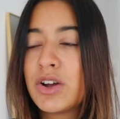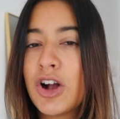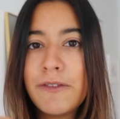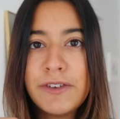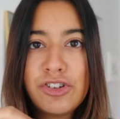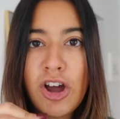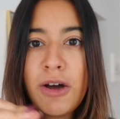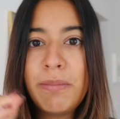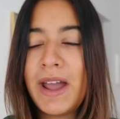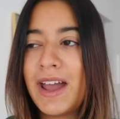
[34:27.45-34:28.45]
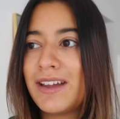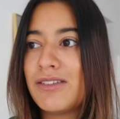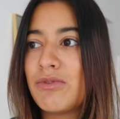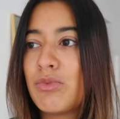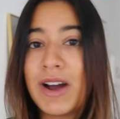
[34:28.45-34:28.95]
coffee shop
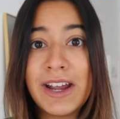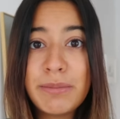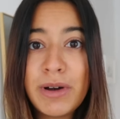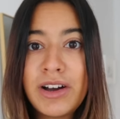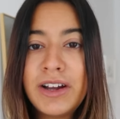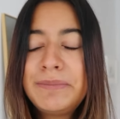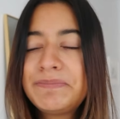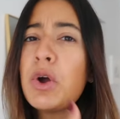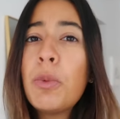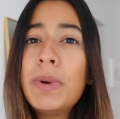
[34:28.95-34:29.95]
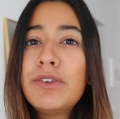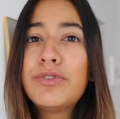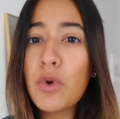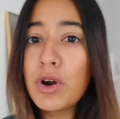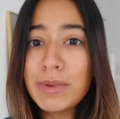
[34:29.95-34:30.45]
and wine bar that
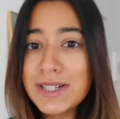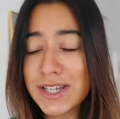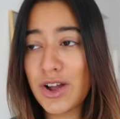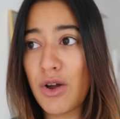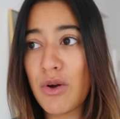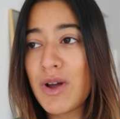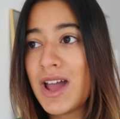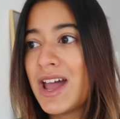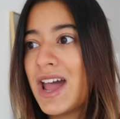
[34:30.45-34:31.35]
opened four months ago